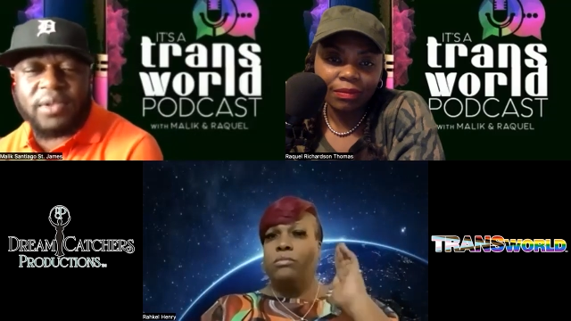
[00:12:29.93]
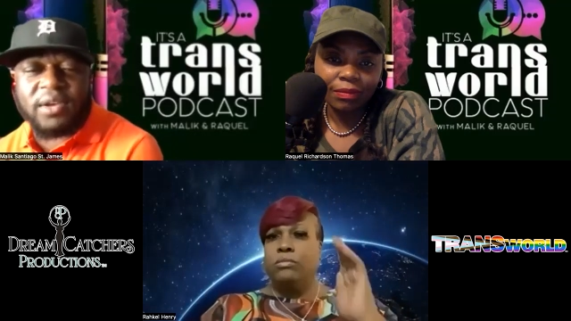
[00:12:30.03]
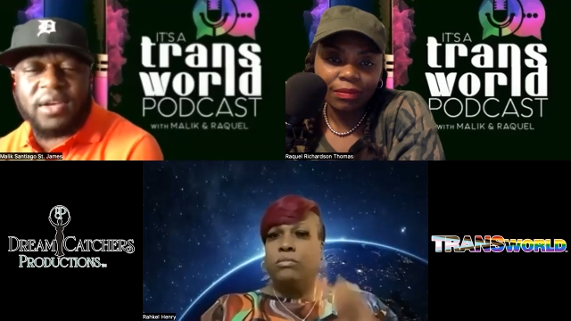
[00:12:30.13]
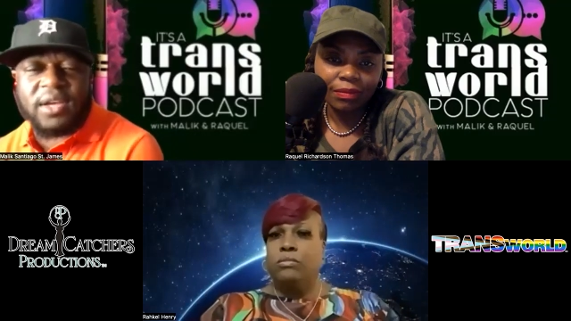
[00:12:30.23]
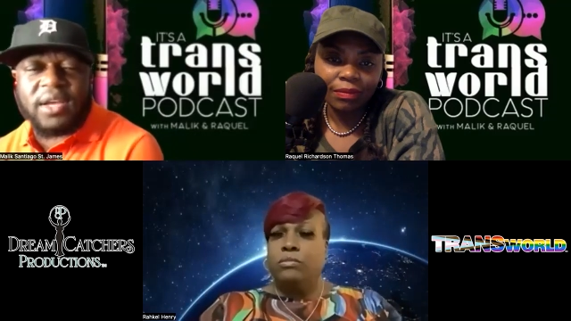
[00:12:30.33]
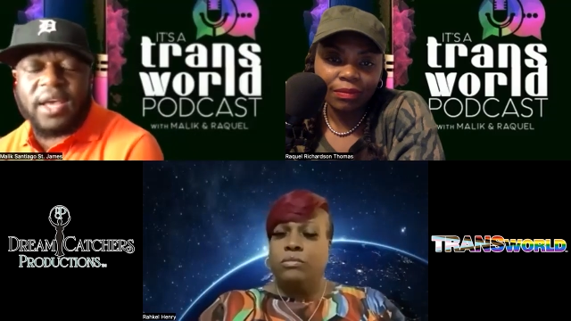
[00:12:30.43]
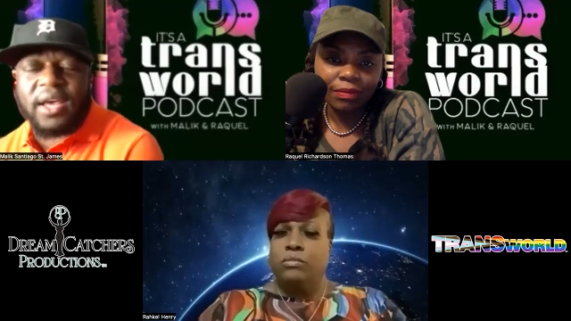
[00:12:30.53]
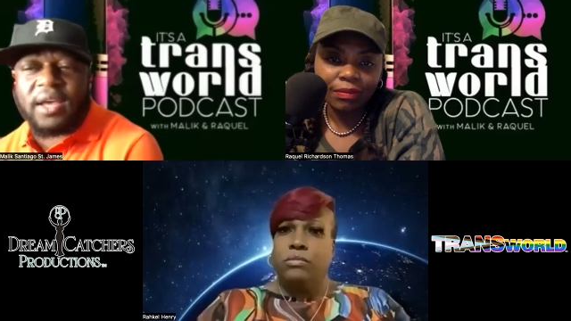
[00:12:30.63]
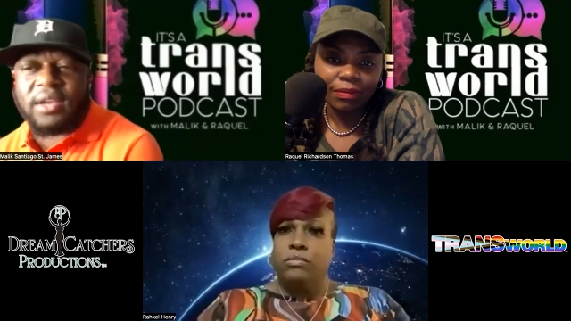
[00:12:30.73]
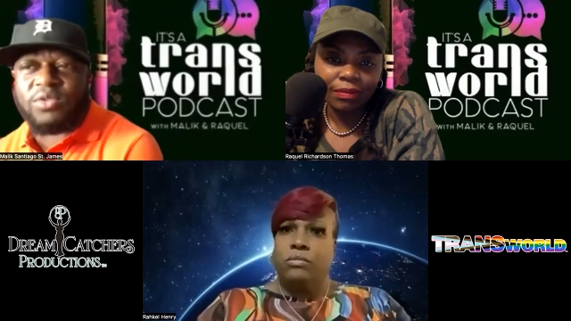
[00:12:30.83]
Speaker 1: Mm -hmm.
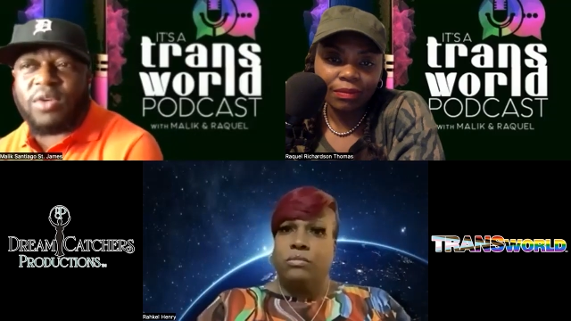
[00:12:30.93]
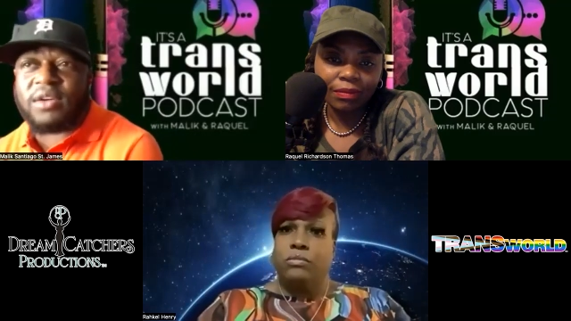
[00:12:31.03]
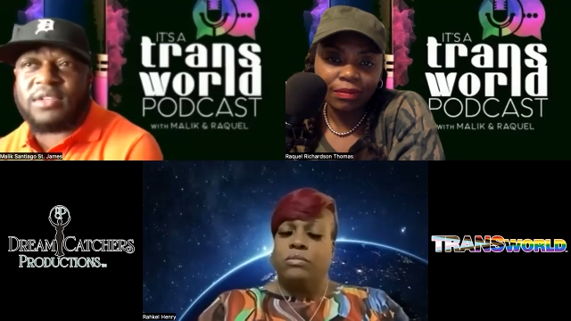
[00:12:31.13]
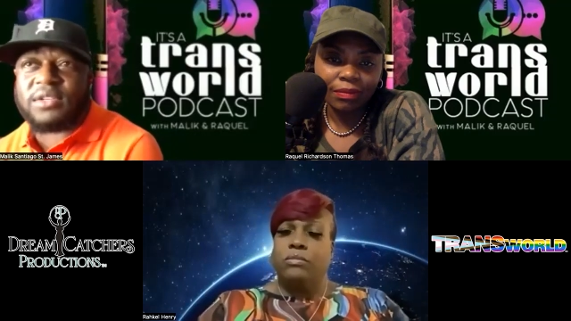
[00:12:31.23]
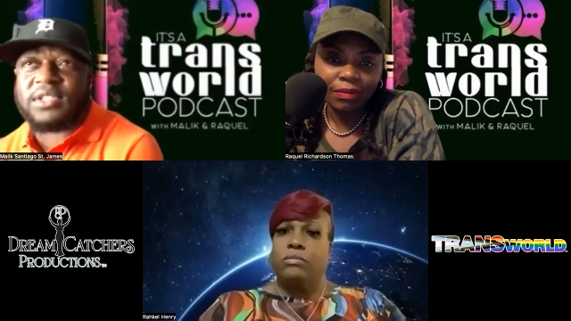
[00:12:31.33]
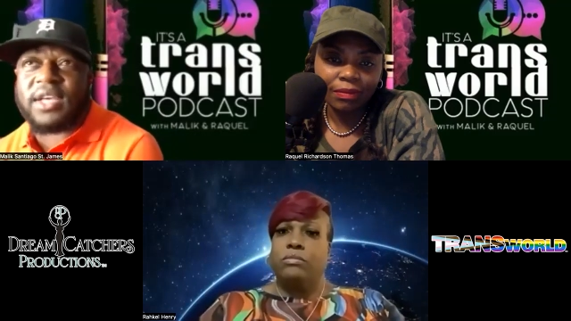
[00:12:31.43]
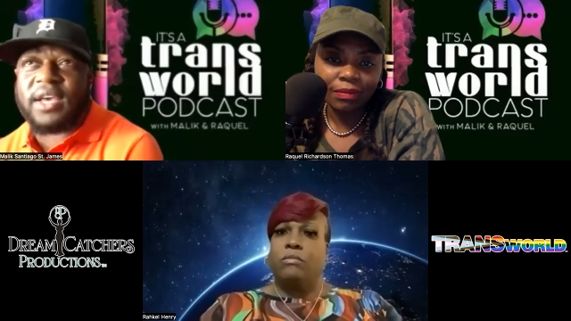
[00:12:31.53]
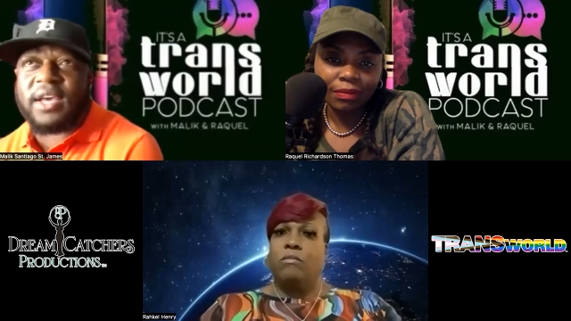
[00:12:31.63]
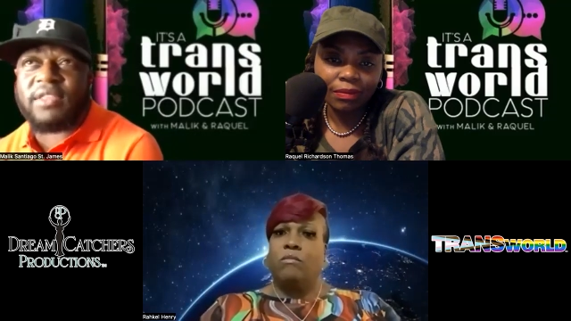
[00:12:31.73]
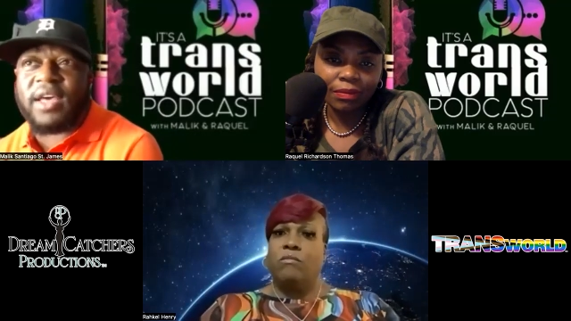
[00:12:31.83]
And you also
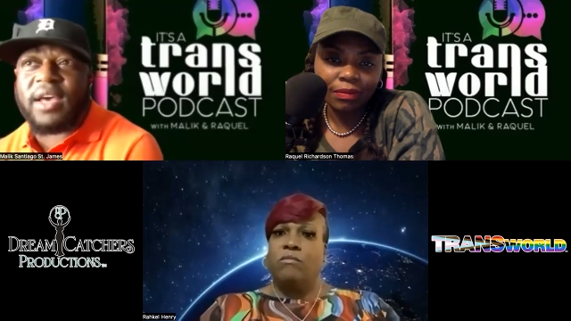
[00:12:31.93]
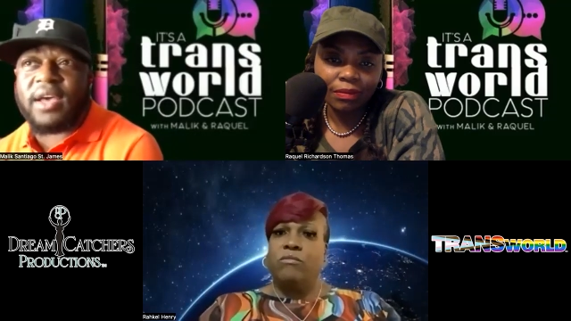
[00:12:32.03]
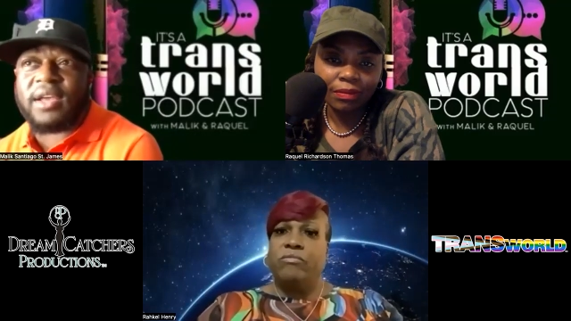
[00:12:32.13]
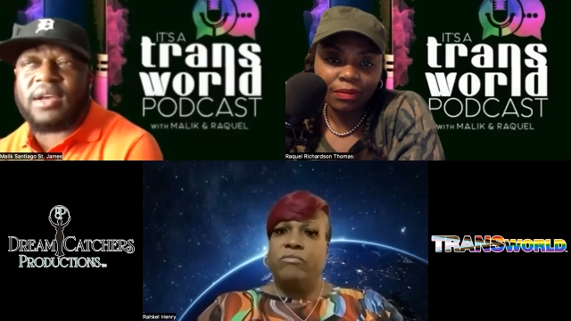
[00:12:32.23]
said that